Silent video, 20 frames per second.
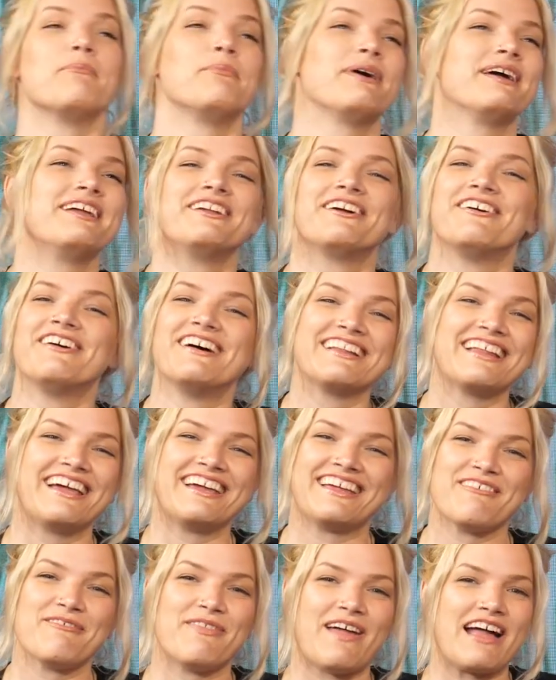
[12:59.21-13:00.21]
But you know what?
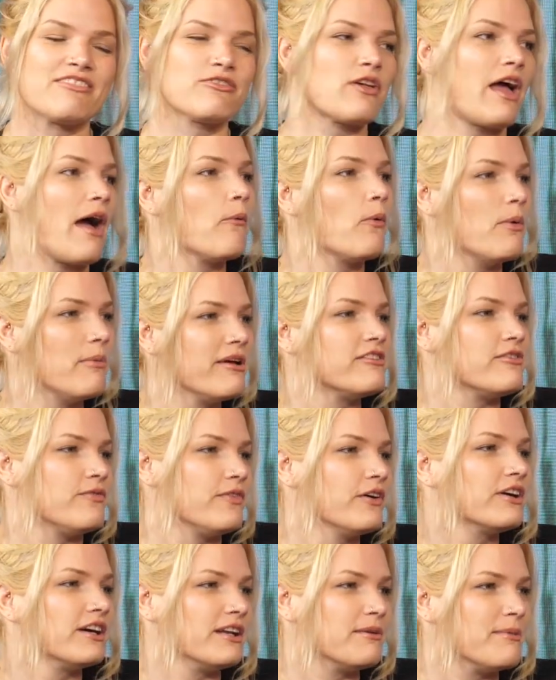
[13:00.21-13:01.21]
Like if that's what makes you
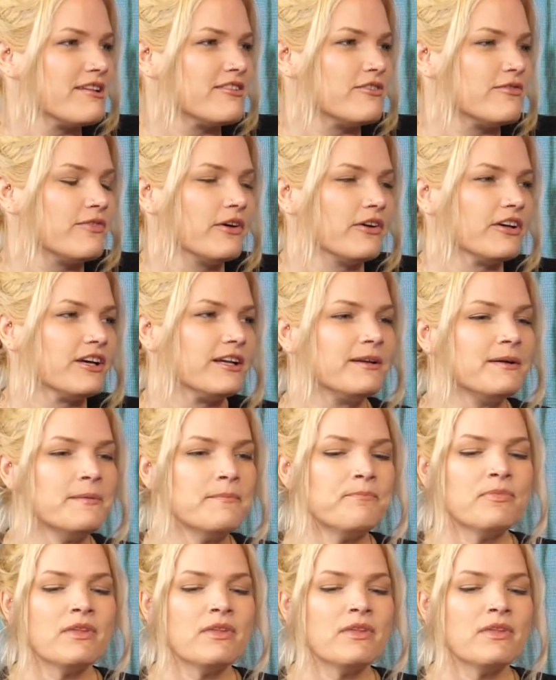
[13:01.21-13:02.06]
feel good, it makes you feel good.